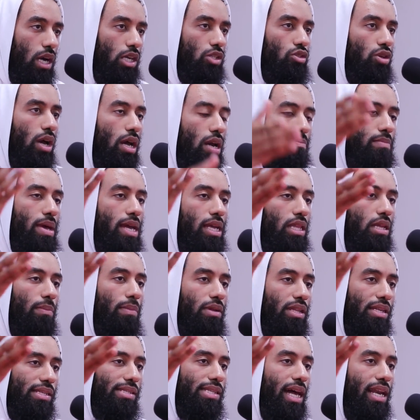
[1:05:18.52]
I'm trying to make them
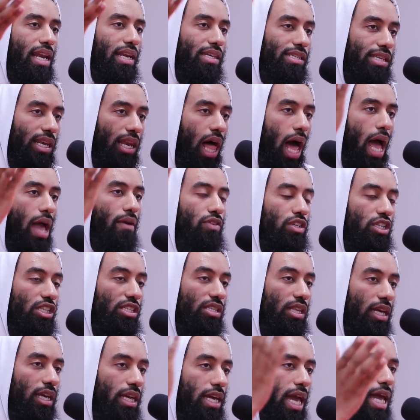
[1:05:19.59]
understand it's life,
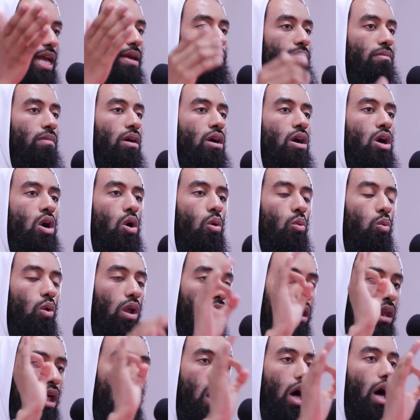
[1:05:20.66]
just a game.
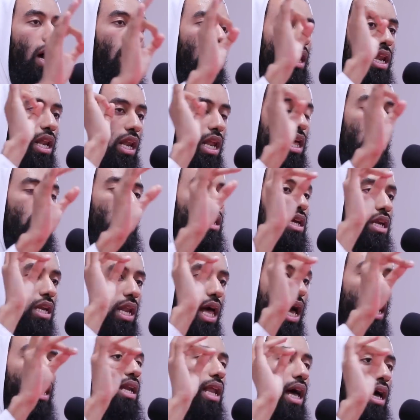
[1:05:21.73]
Wallahi alladhi
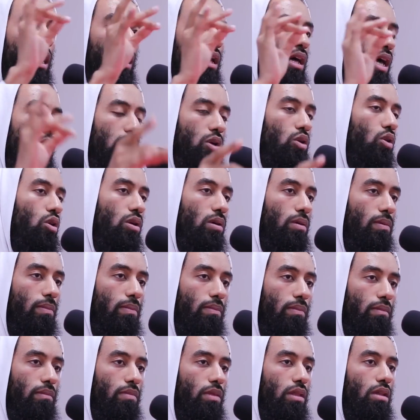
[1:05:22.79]
la ilaha ghayruh.
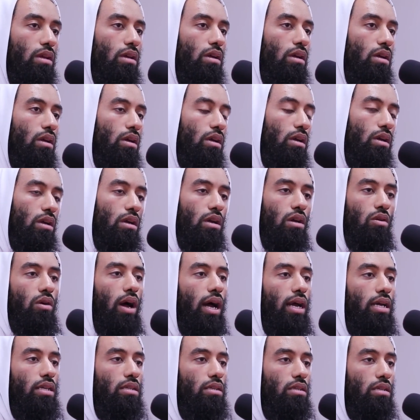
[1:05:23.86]

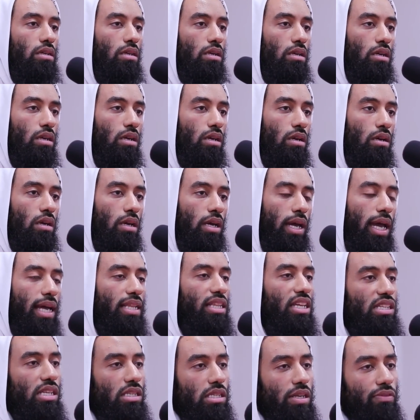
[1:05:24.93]
Right?
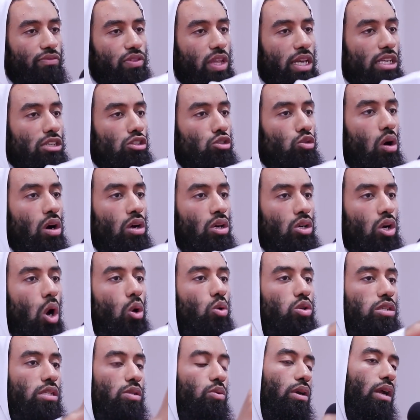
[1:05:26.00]
It is as if they saw a
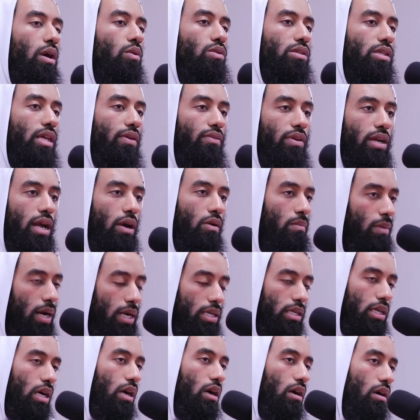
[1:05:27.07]
ghost when I was given that
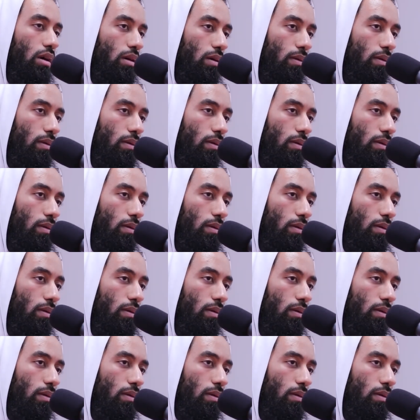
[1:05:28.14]
reminder.